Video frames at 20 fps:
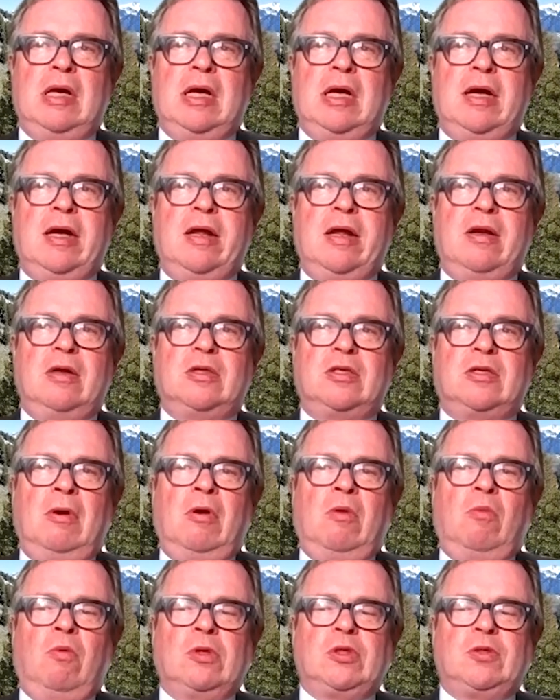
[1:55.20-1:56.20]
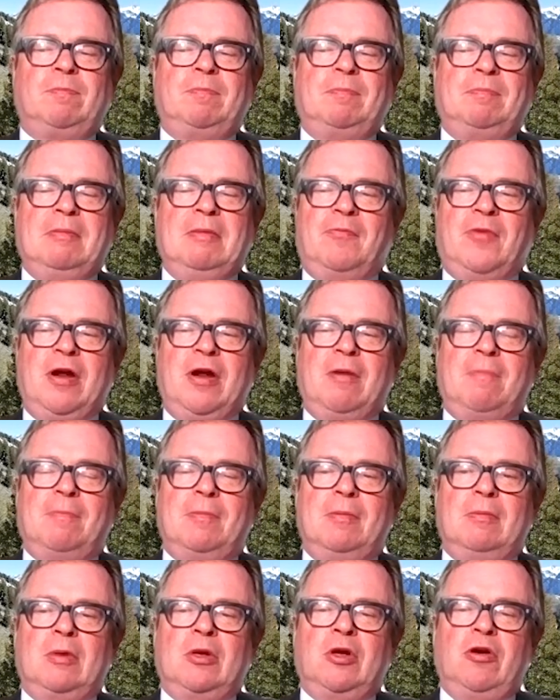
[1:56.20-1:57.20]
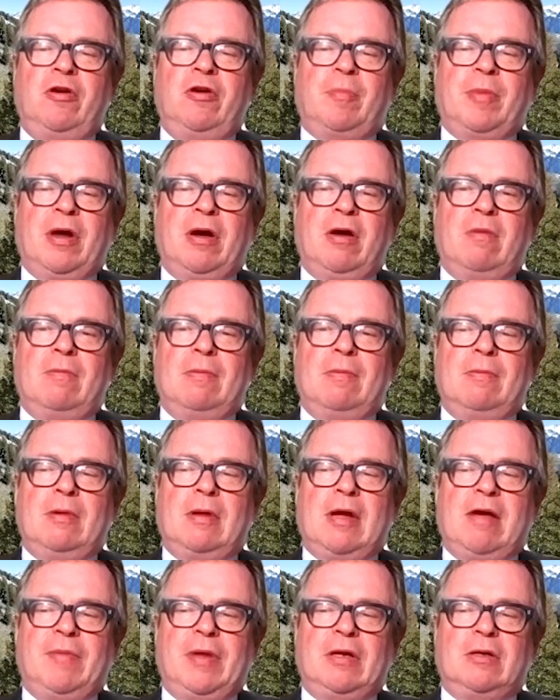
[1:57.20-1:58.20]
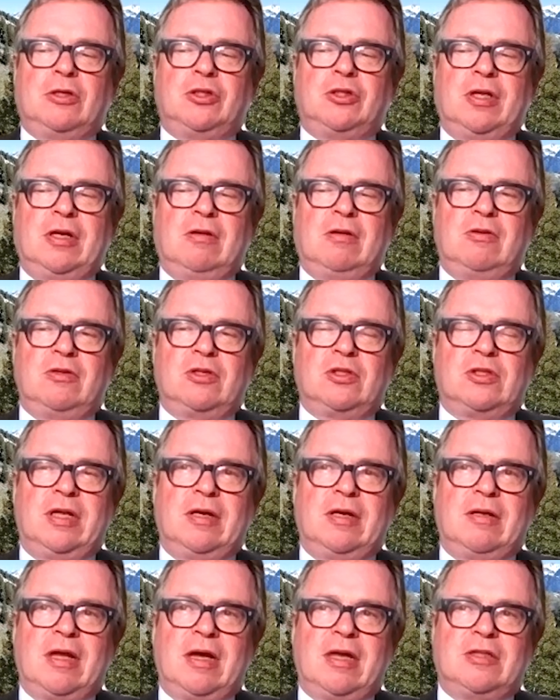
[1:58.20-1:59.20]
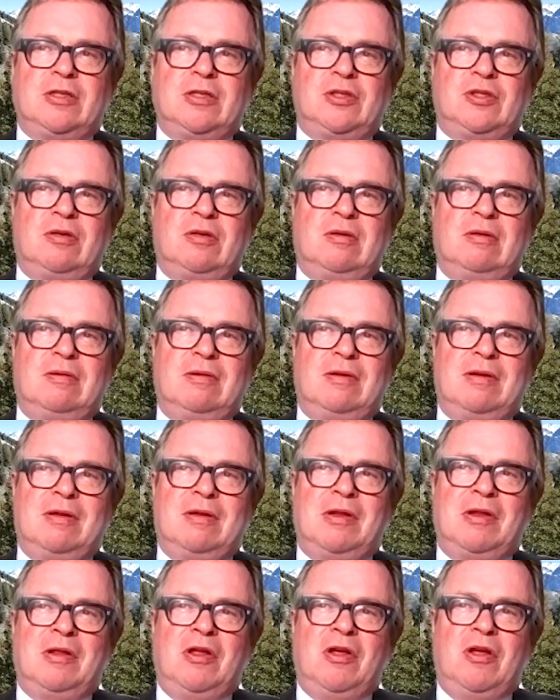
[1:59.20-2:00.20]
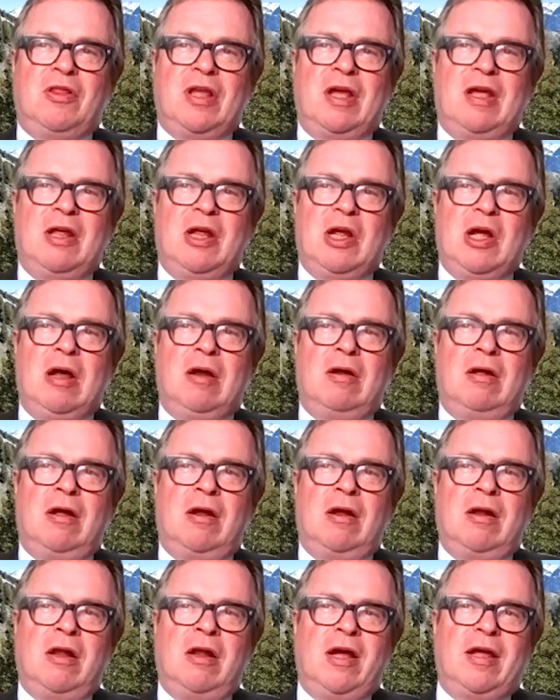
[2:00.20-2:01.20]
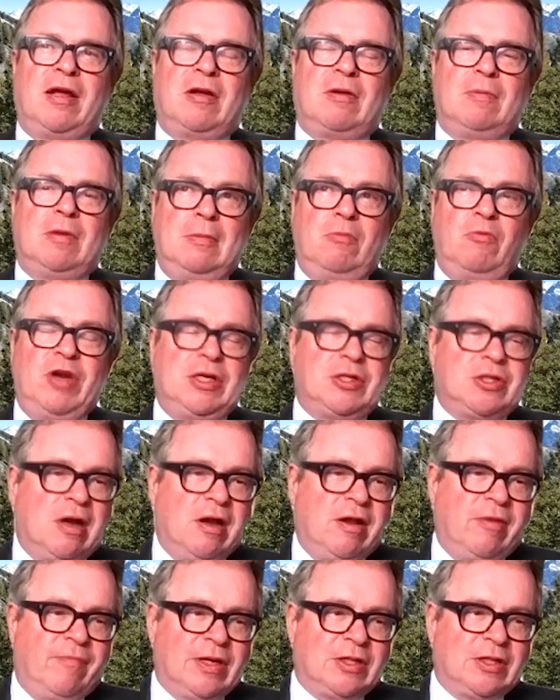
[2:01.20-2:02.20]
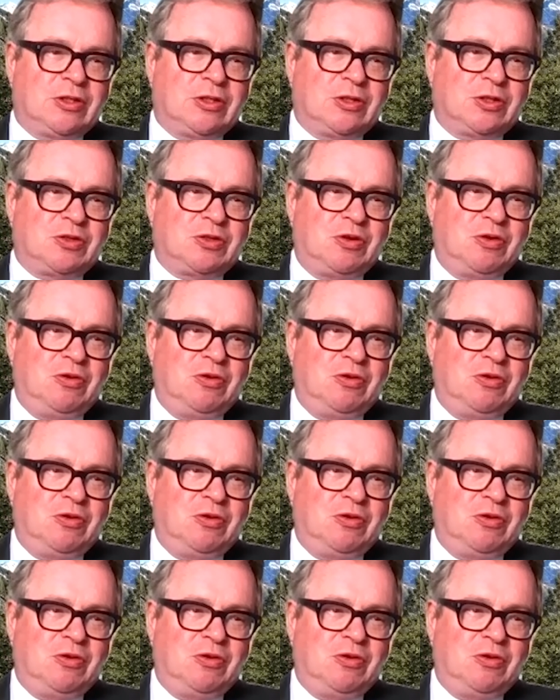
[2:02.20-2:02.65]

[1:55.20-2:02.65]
And what's very good about having shareholders like that is that they, unlike retail investors